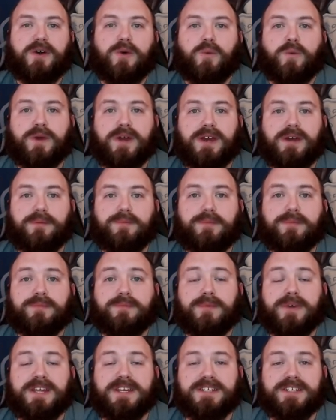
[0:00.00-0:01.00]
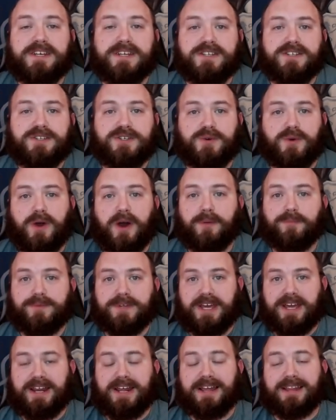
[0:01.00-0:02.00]
We intend to
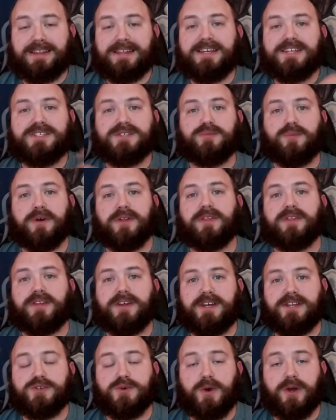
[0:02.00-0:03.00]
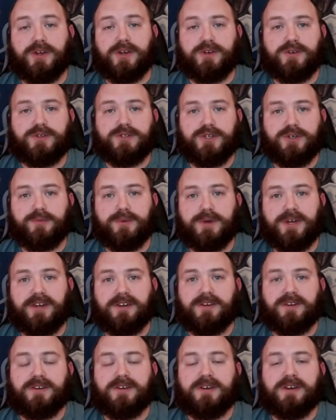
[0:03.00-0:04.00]
update at least monthly to our YouTube
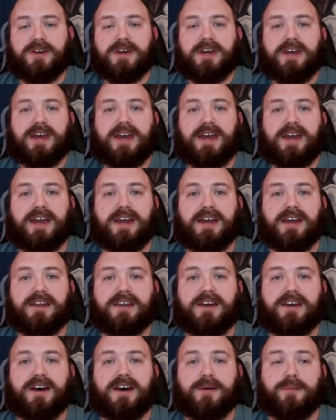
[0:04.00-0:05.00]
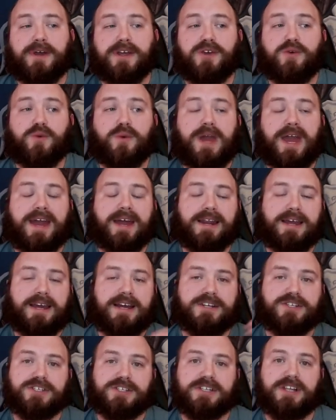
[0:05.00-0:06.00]
here, and uh, but you can
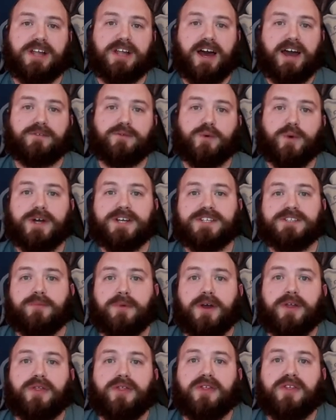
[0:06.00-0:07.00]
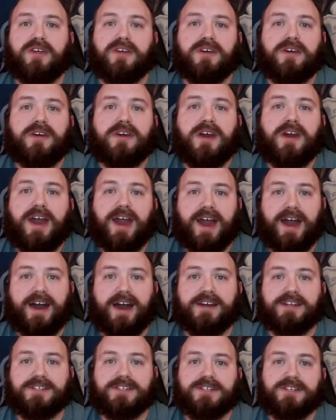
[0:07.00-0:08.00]
catch us live twice a month at